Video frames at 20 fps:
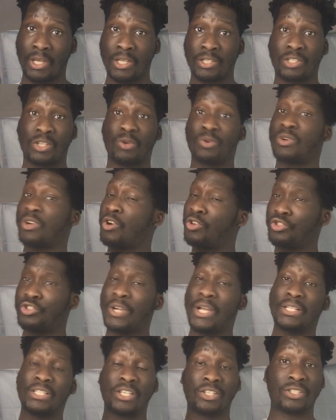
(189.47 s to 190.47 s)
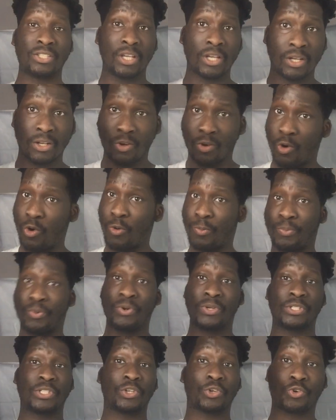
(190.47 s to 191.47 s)
So contractors,
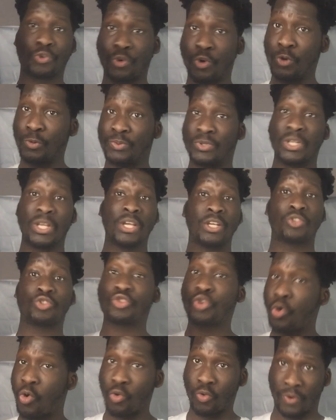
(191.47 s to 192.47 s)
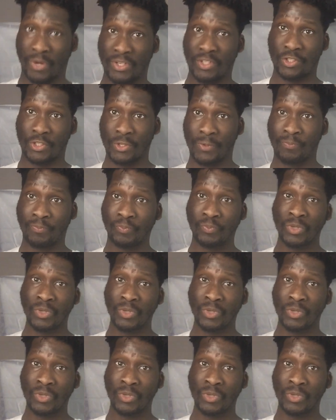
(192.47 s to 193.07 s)
corporates, groups, tourists.